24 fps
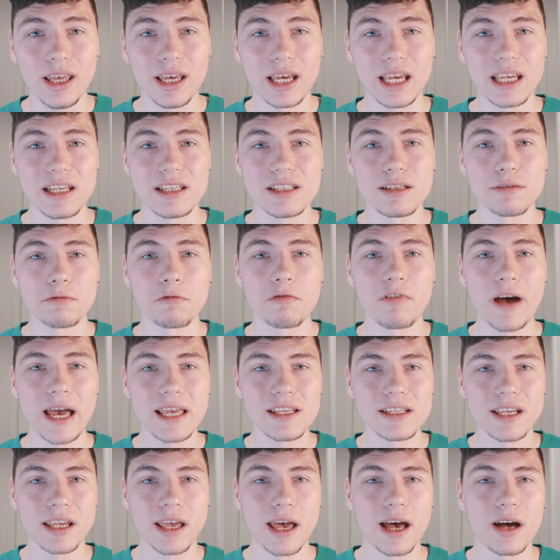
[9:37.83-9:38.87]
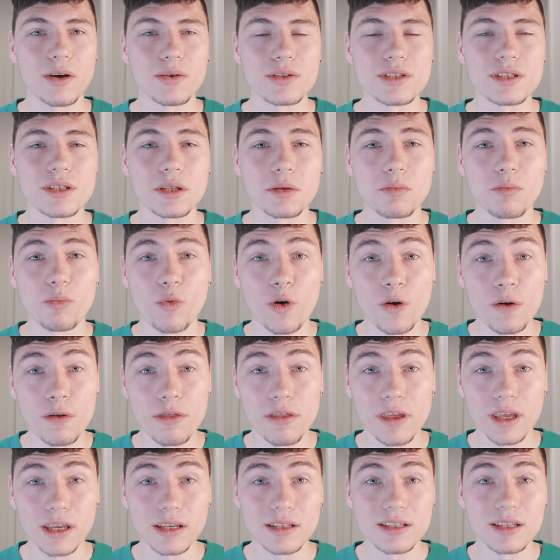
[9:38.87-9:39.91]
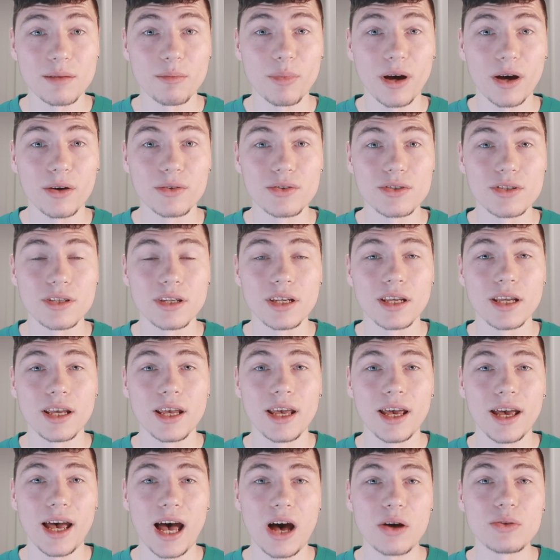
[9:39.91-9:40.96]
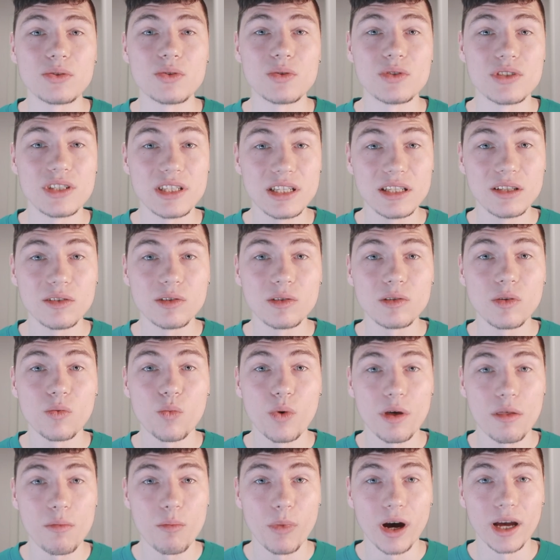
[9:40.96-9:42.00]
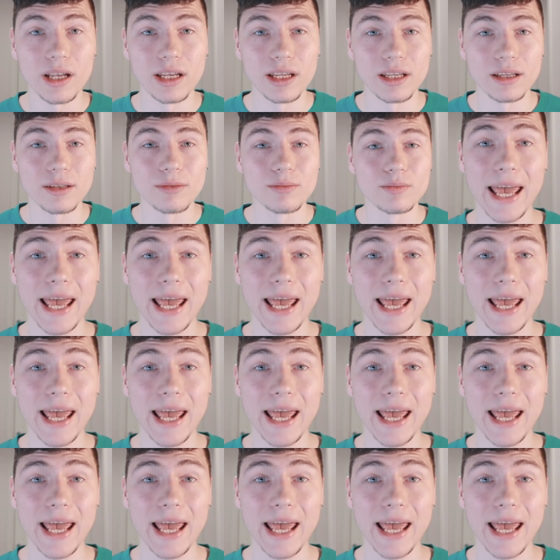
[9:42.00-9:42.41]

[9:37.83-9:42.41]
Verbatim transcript: into finding out more things about how to deal with money.